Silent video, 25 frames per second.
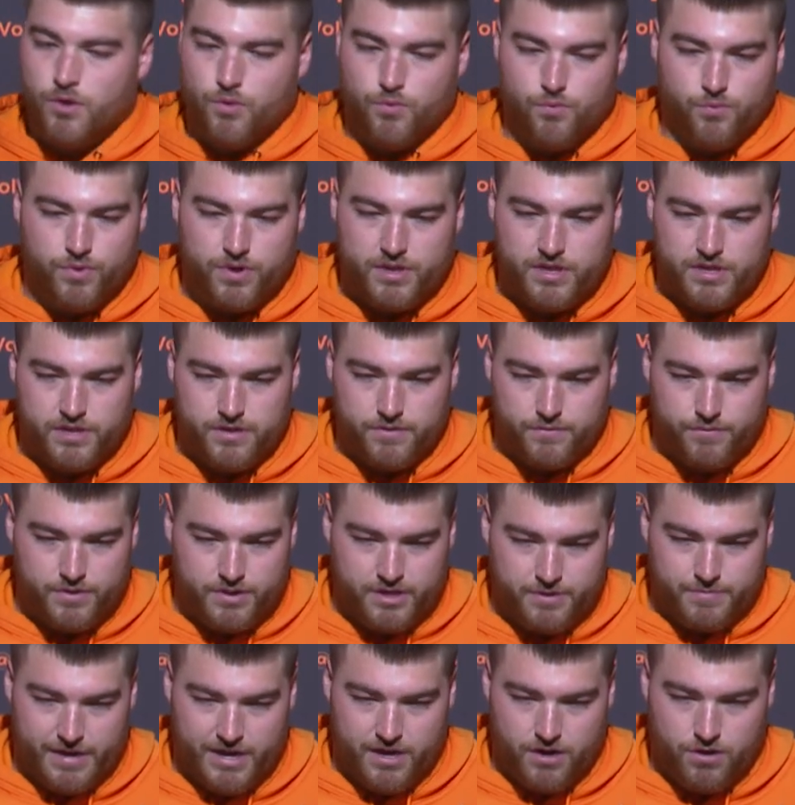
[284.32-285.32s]
Really,
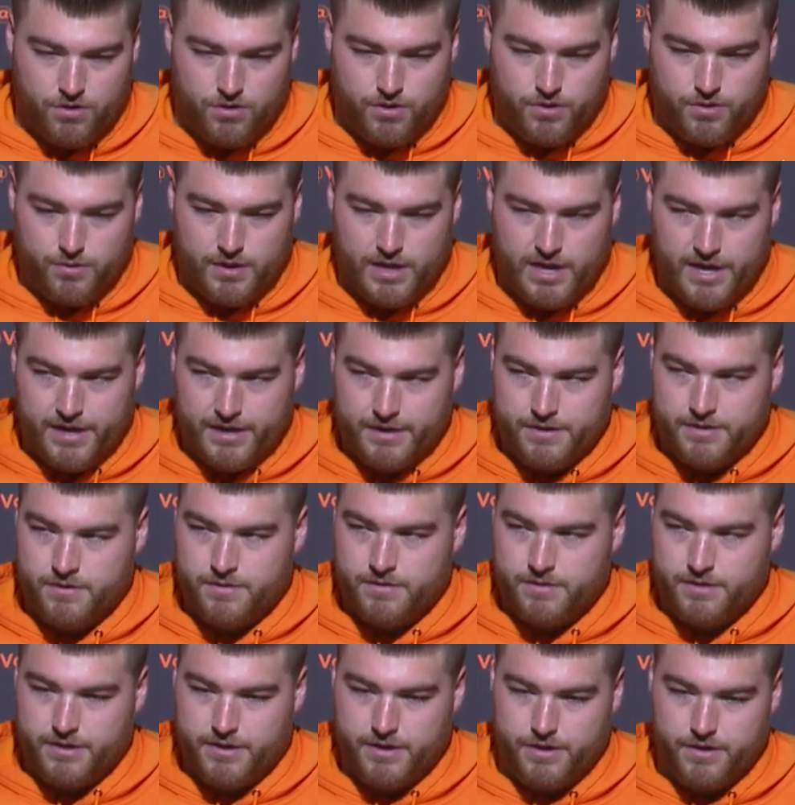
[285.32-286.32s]
really my whole line.
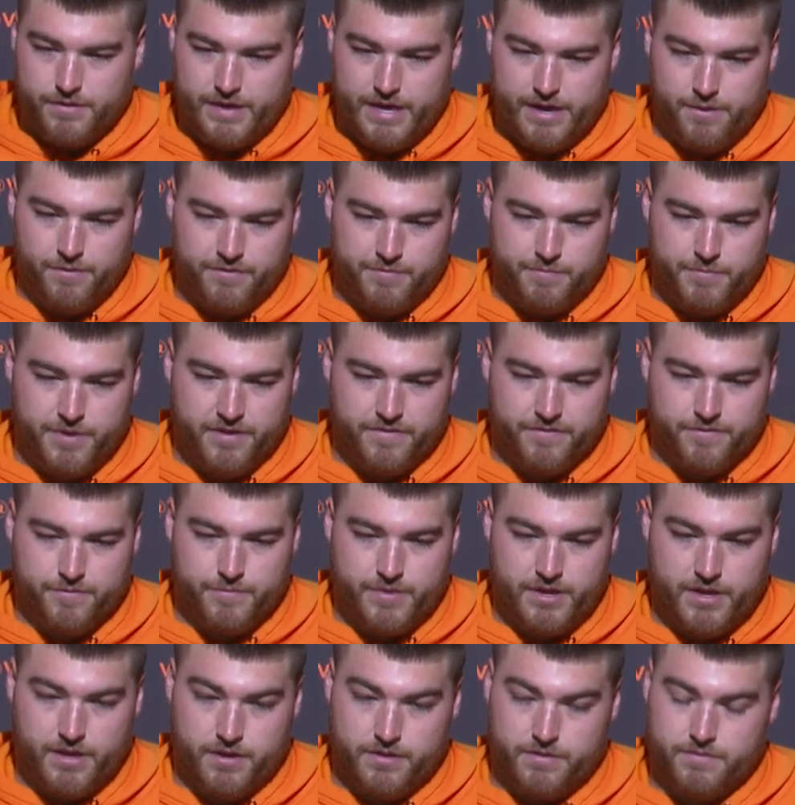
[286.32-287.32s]
You know, that was big for
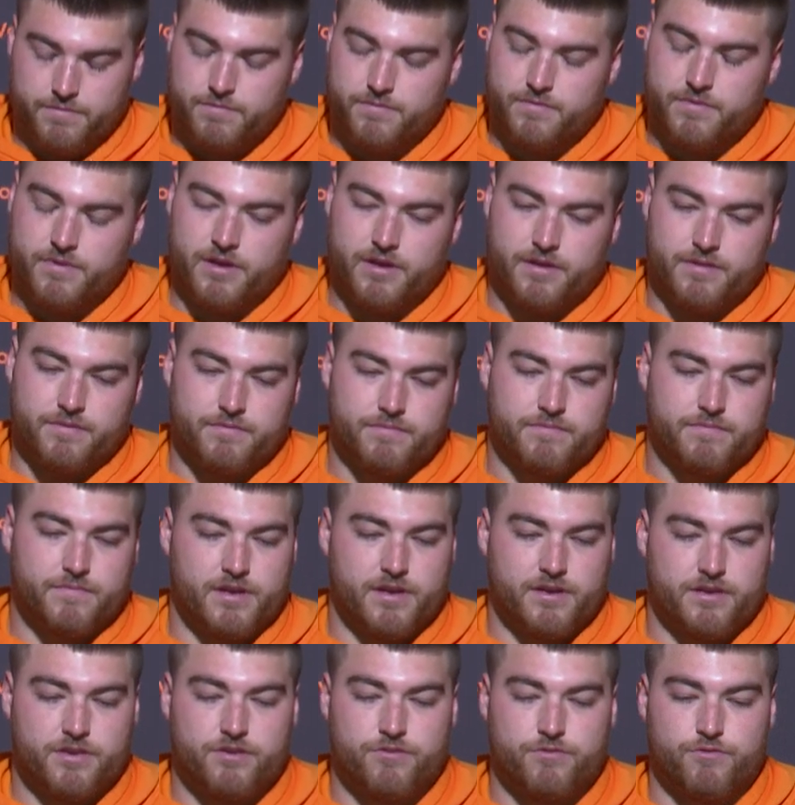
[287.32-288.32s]
me. And
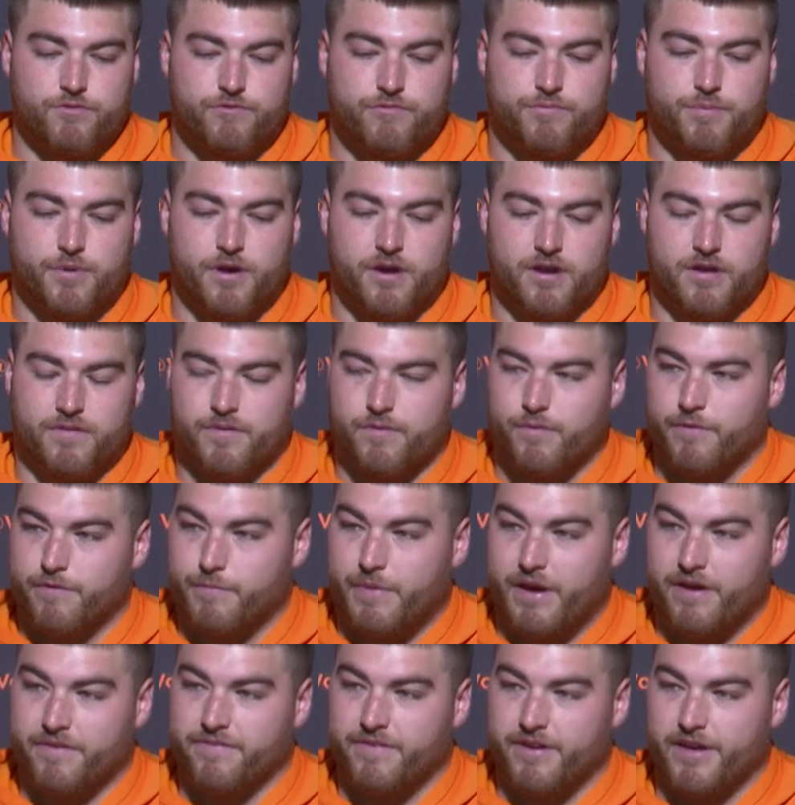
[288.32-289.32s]
a huge part of it was
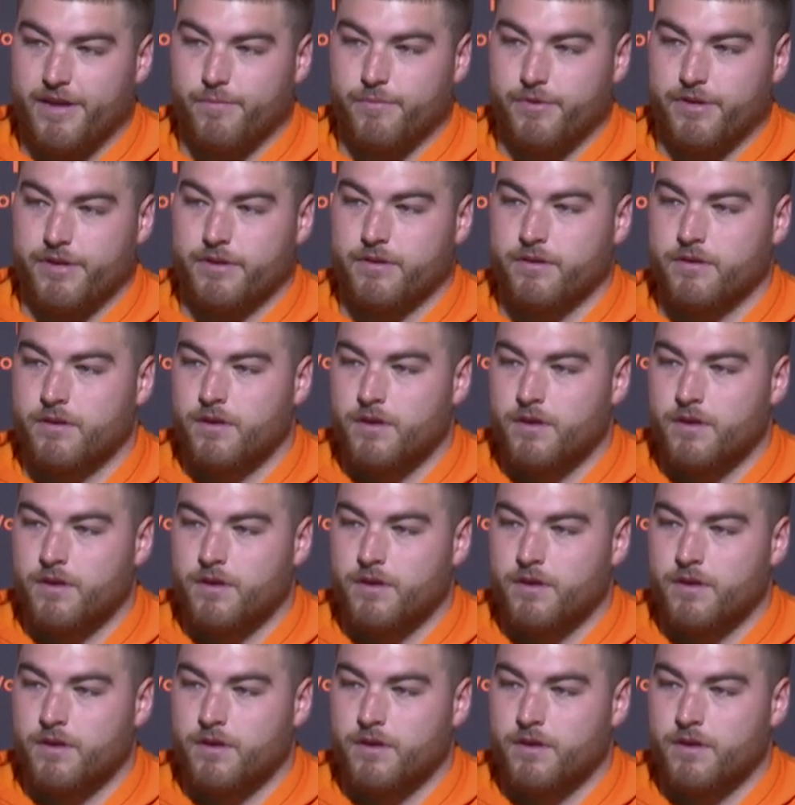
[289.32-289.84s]
my family.